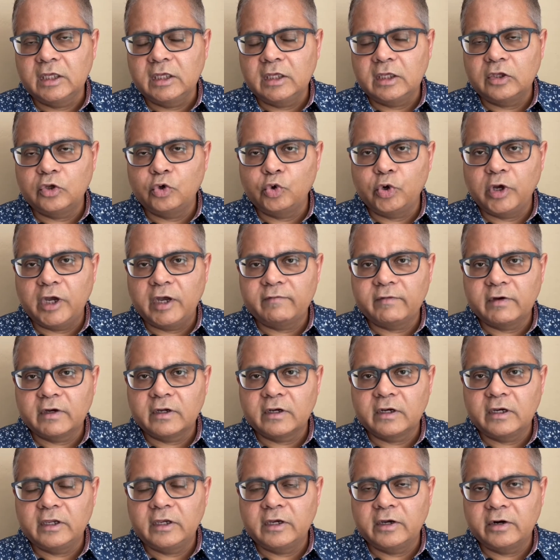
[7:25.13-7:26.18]
you have a
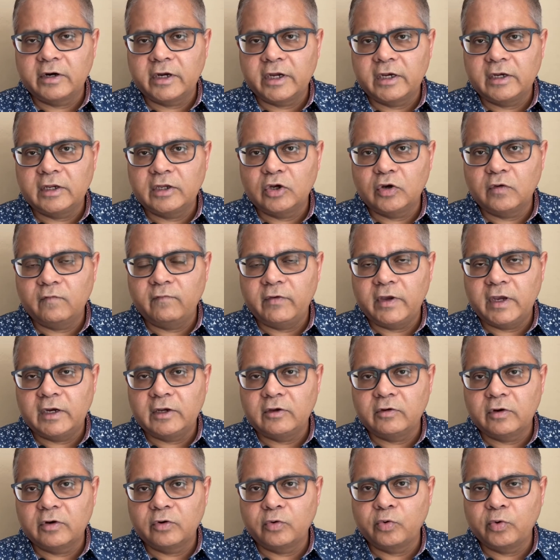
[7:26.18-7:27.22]
clear idea of where
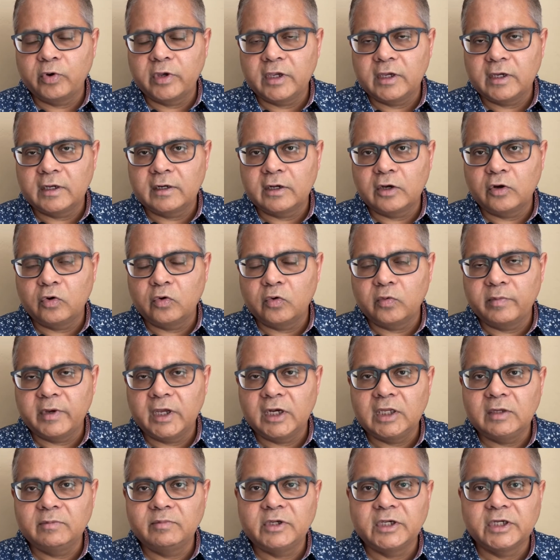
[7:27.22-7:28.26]
you are going. Now,
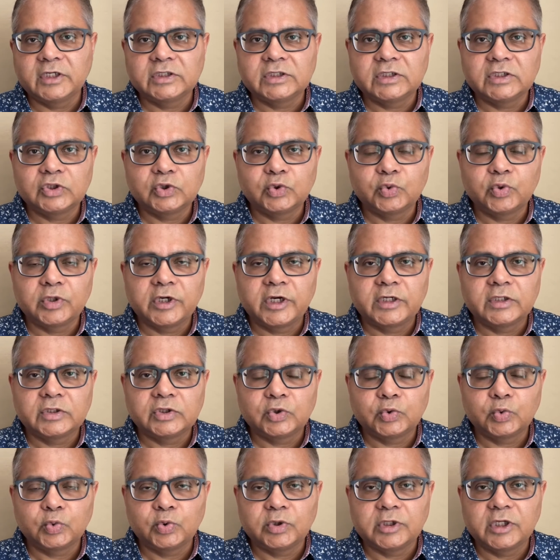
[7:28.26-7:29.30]
many PhD students
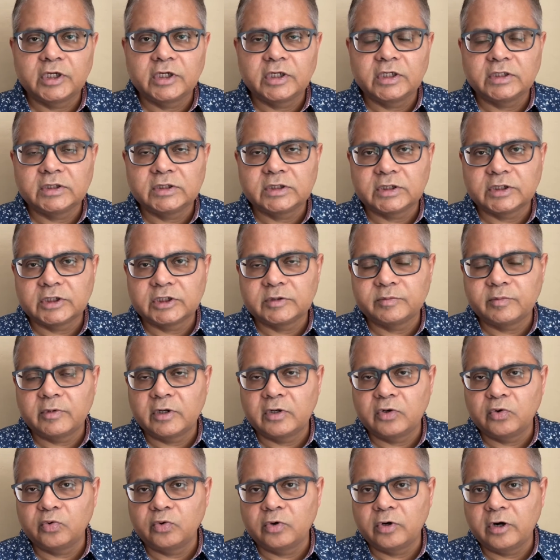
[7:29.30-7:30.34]
do their research
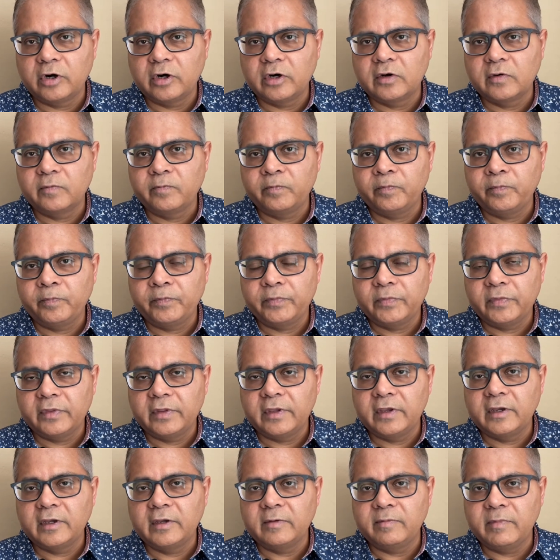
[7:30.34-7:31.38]
but do not
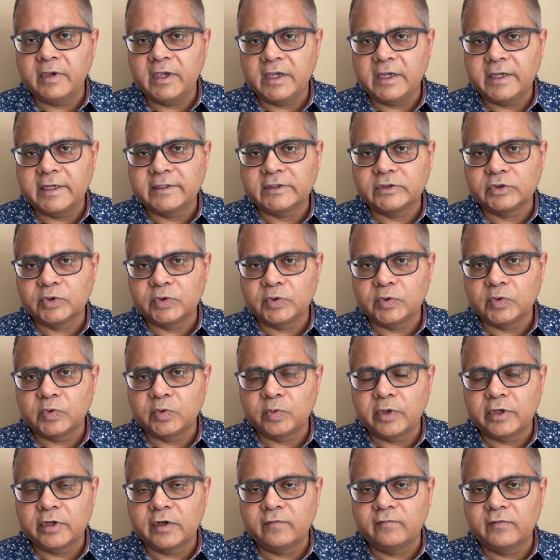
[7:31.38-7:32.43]
think big. So
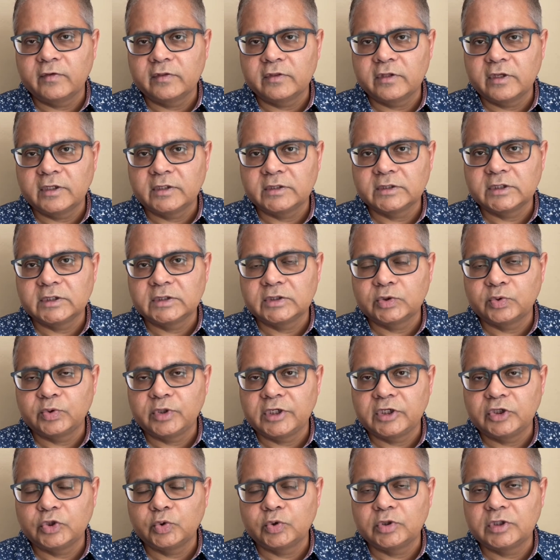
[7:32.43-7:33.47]
one of the things is you
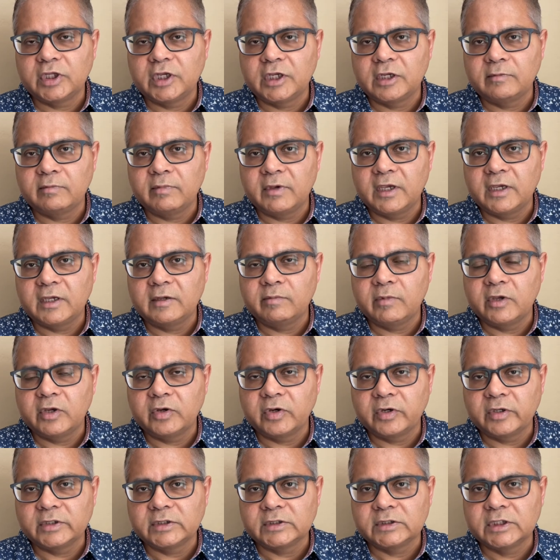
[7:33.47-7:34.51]
need to think big,
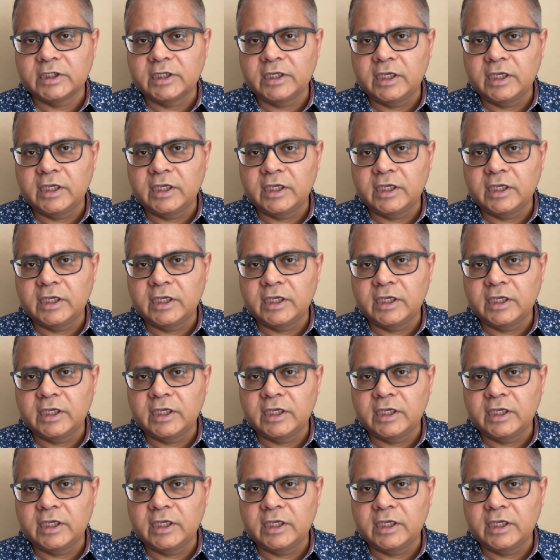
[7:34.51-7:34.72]
because